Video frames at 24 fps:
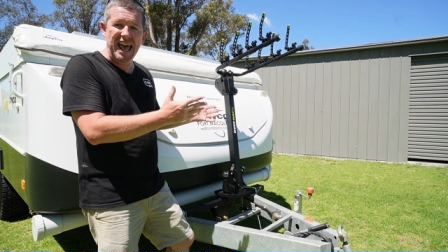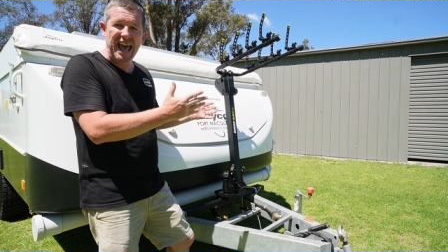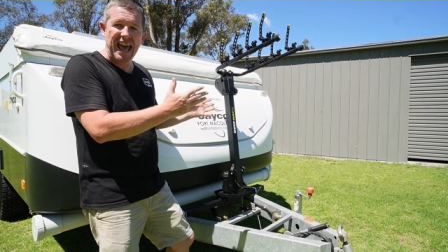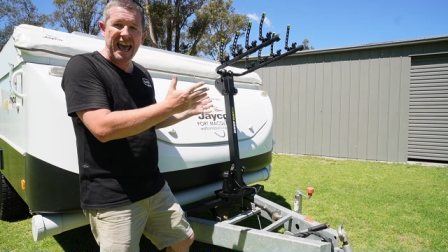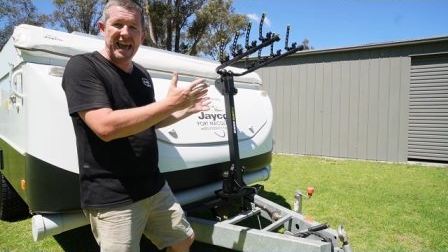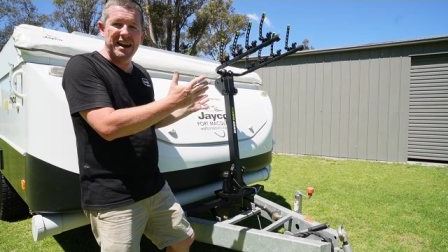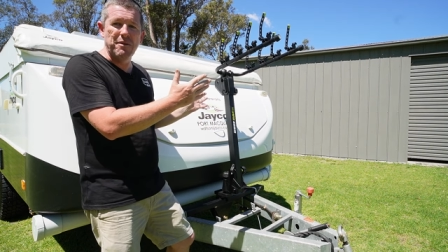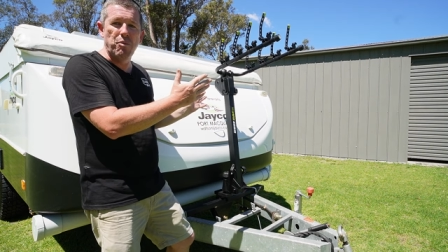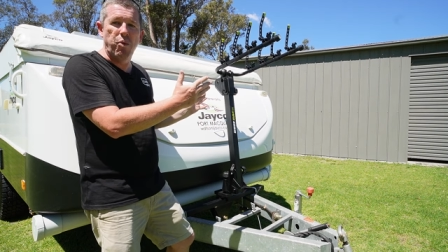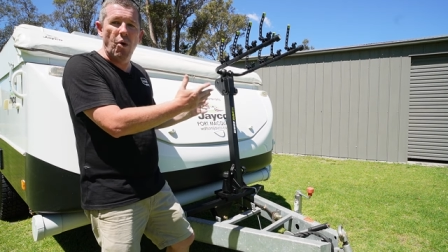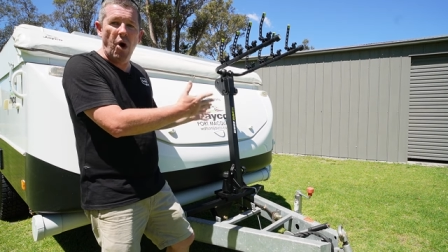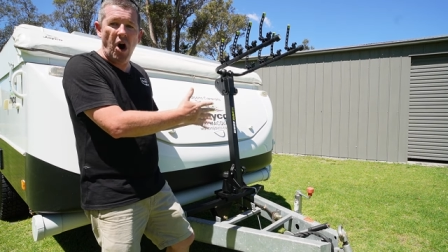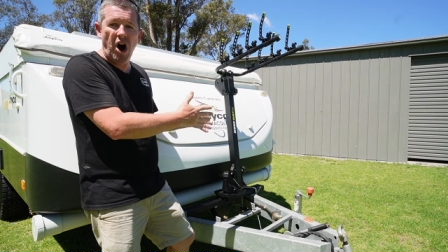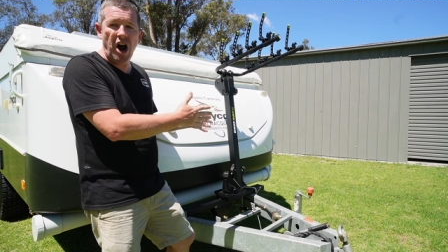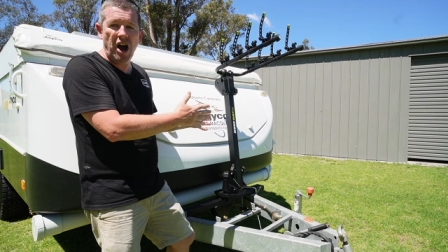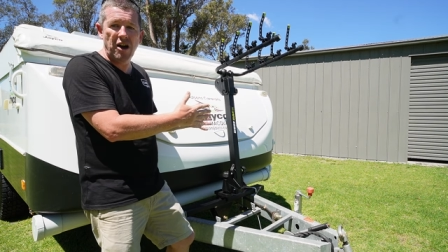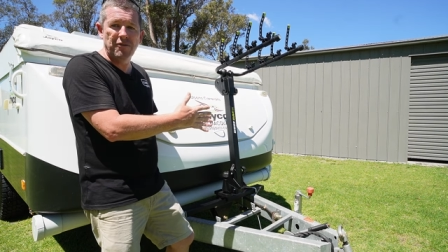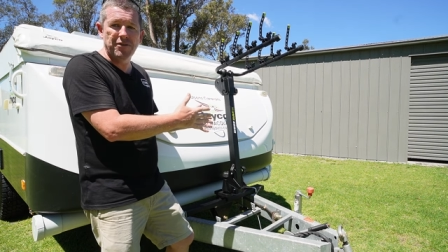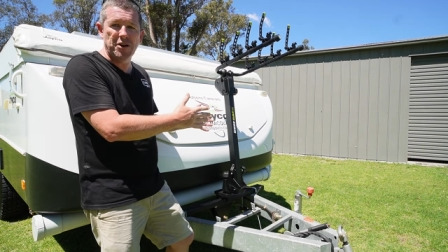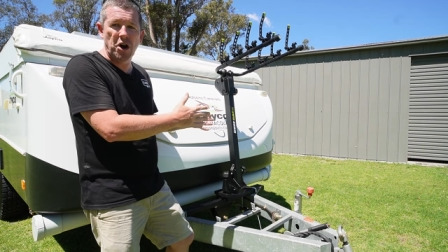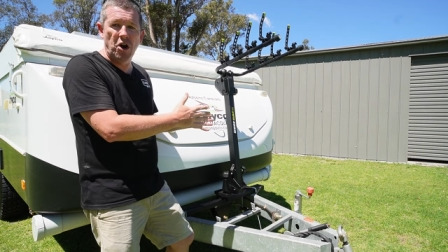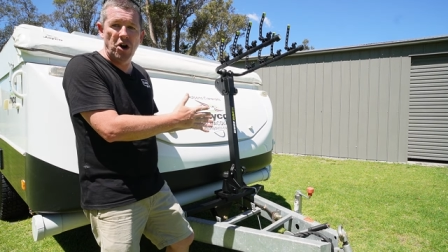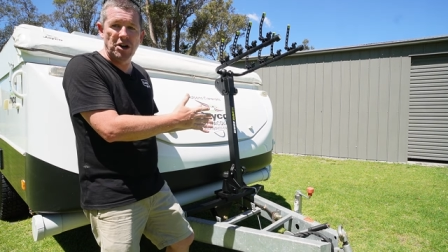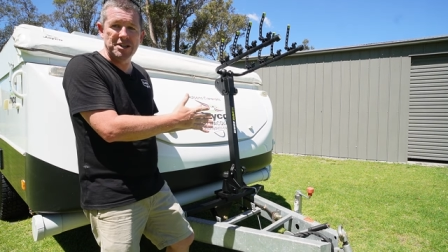and why
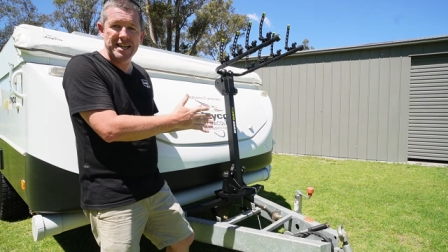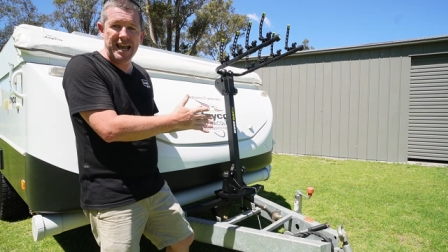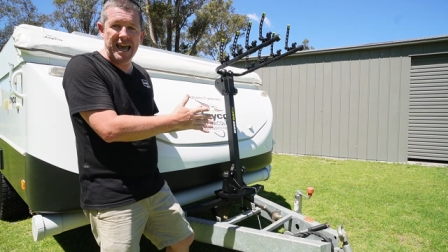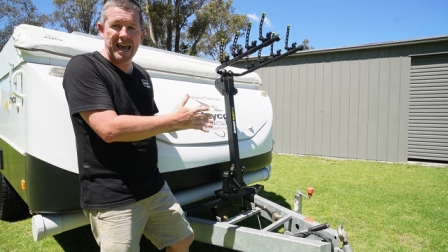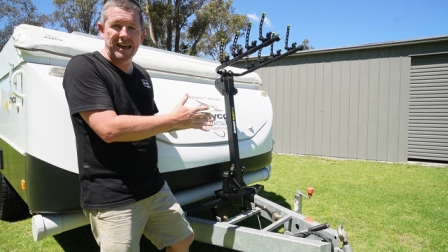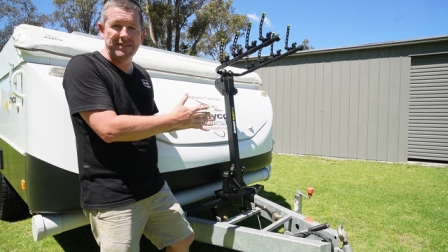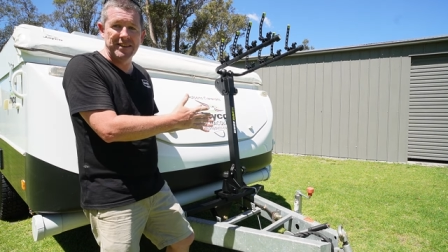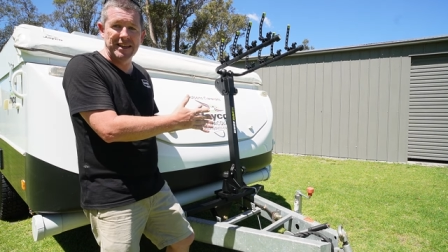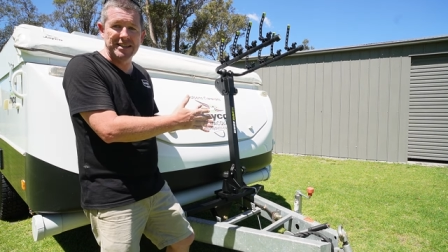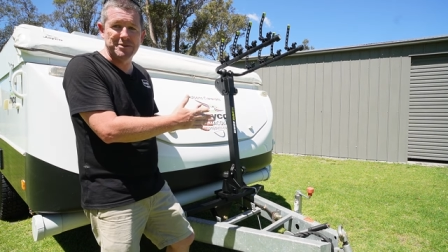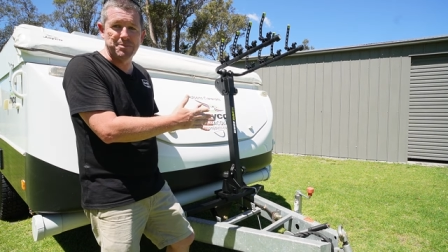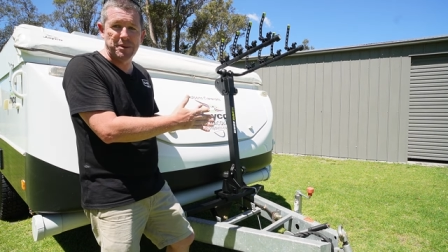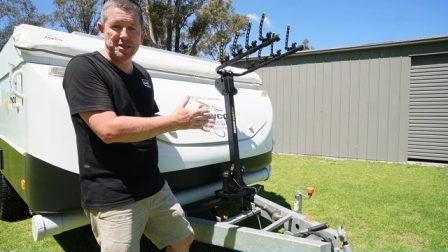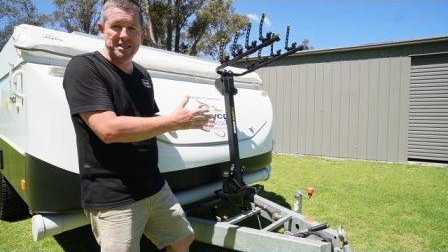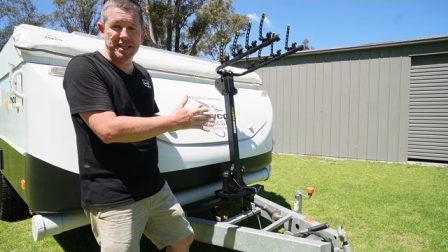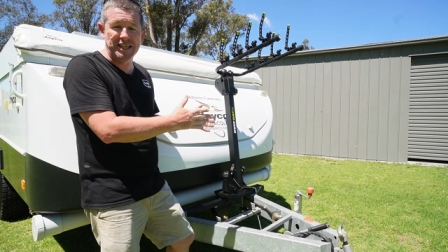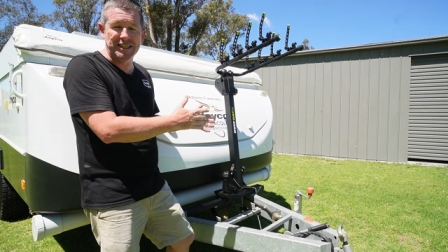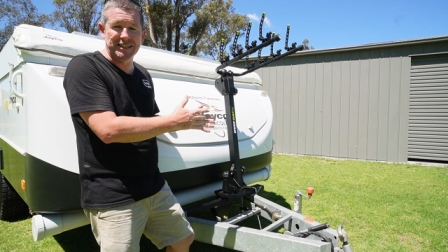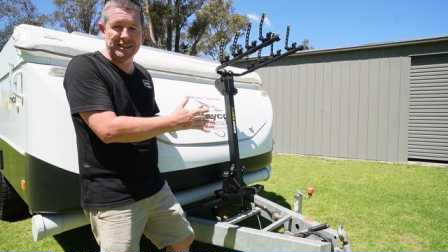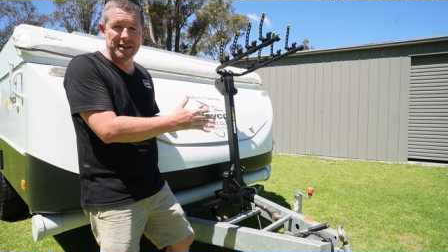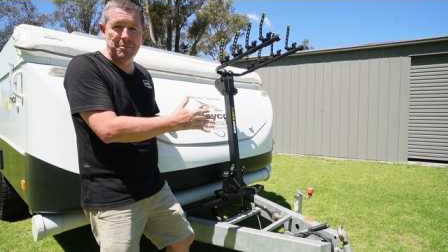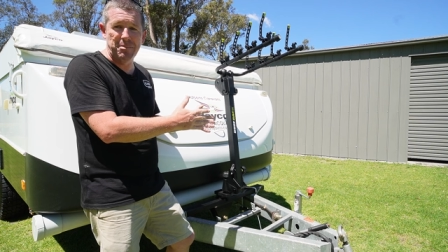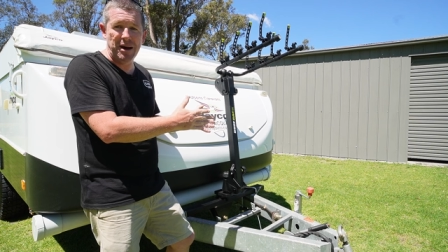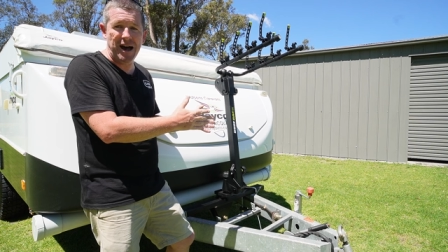I've gone down this
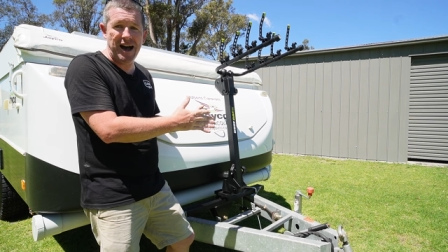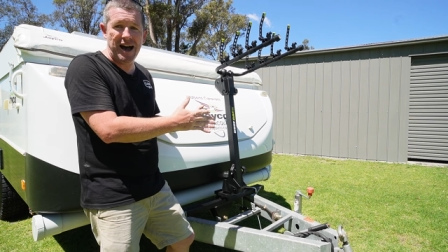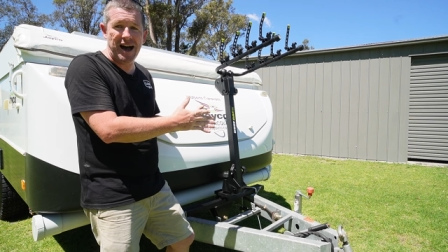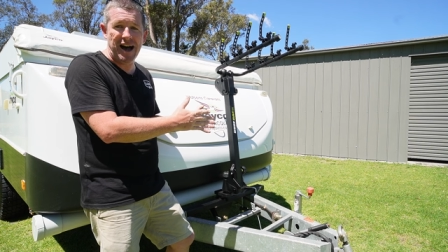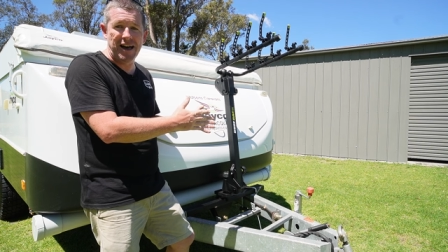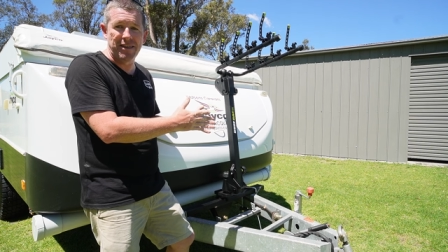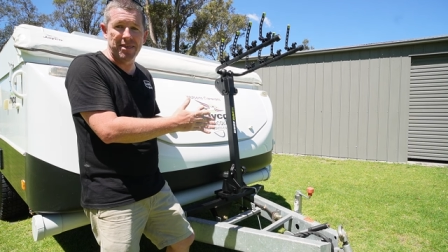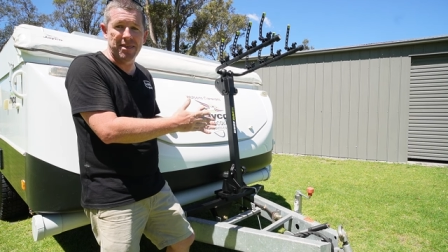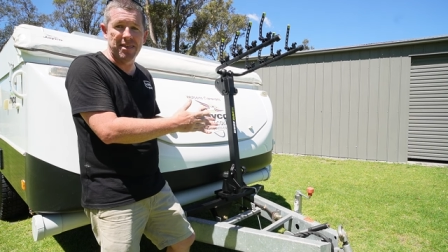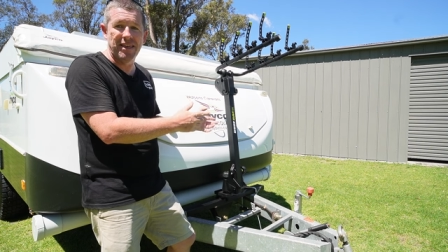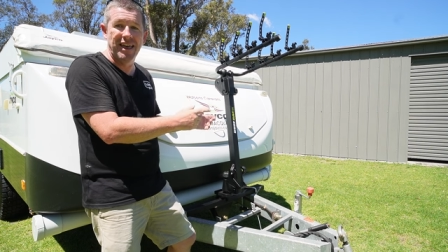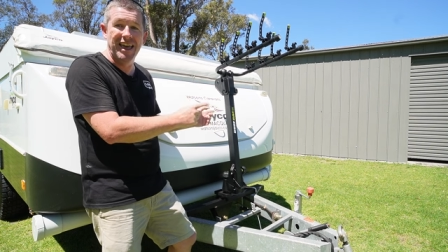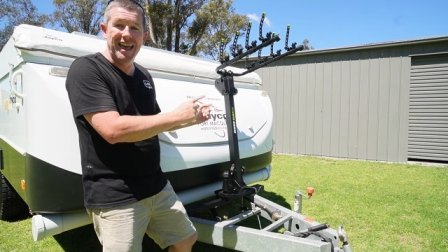particular path.